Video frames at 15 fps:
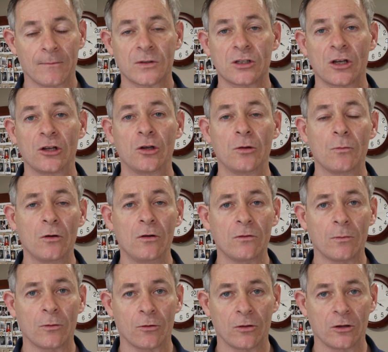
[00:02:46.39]
So you move
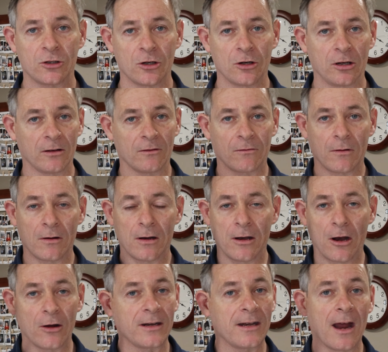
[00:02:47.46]
them through the journey of
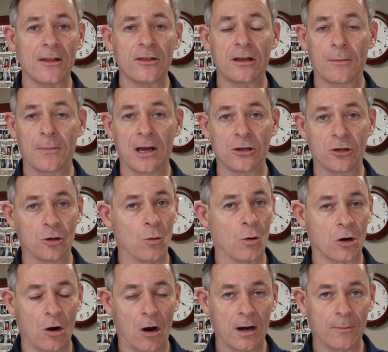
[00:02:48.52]
knowing nothing about you
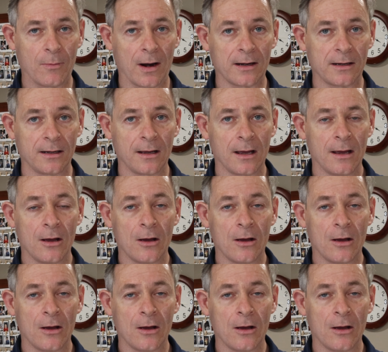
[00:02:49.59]
or chiropractic,